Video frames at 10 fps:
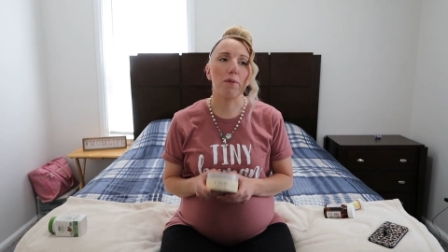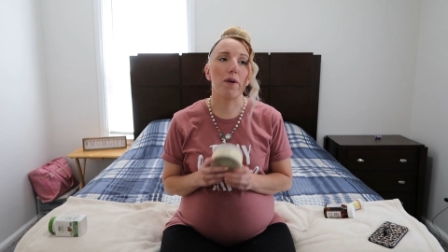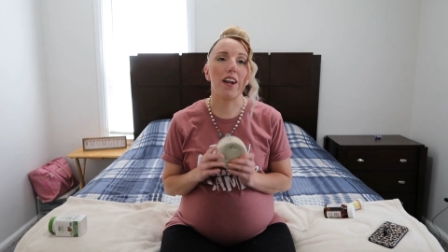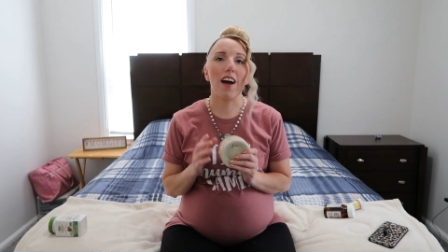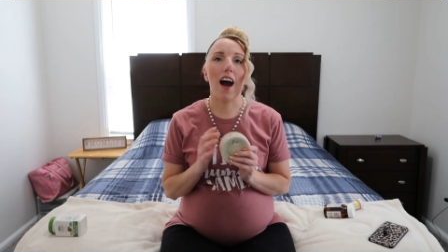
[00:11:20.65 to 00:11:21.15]

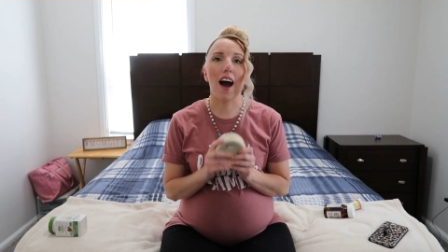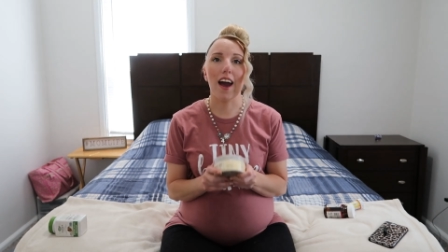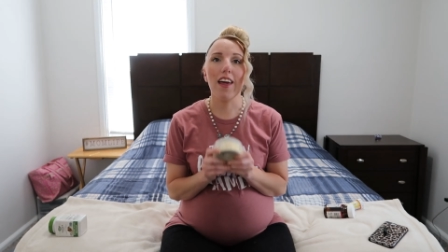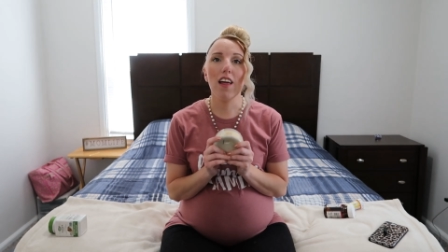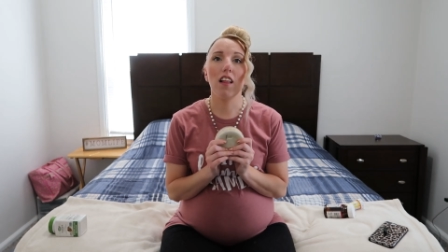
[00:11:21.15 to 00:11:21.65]
But
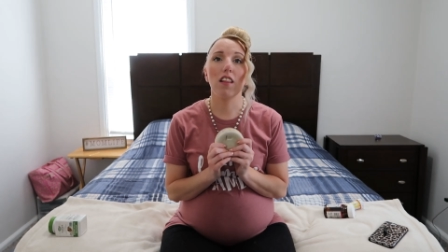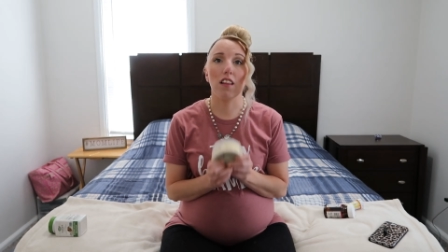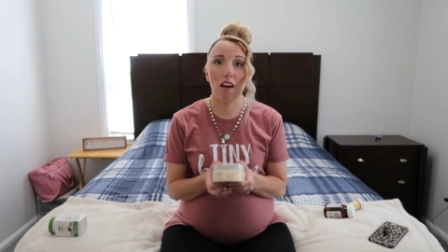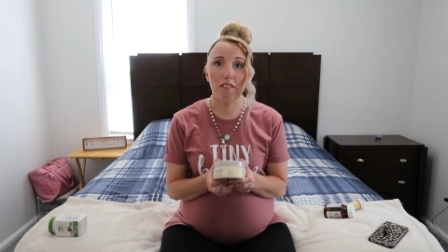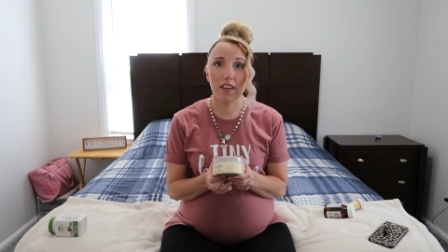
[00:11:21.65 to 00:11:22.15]
I
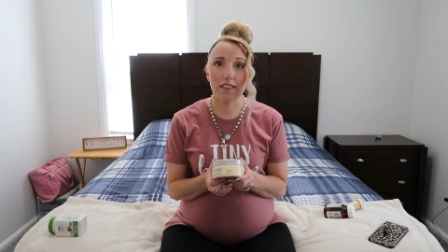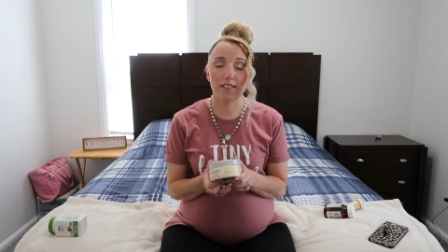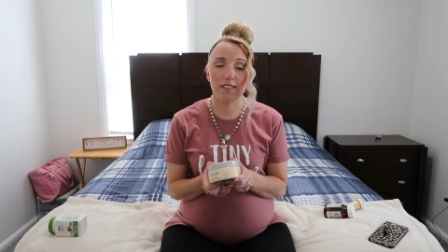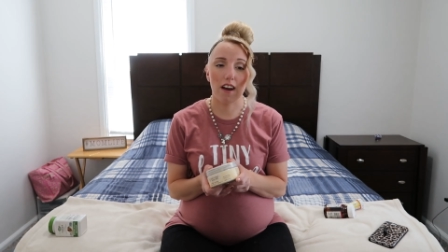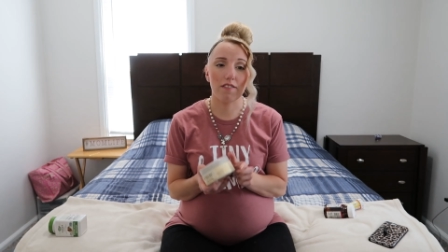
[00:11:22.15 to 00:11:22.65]
love this
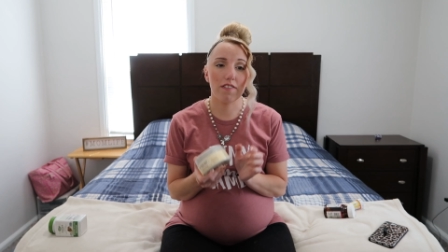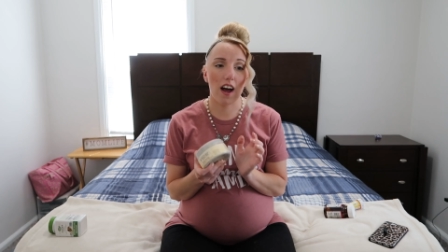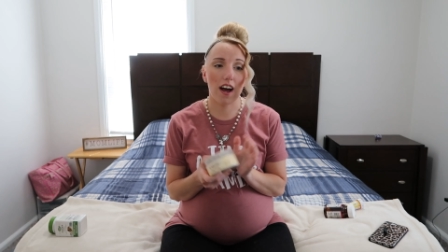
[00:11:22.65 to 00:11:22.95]
stuff.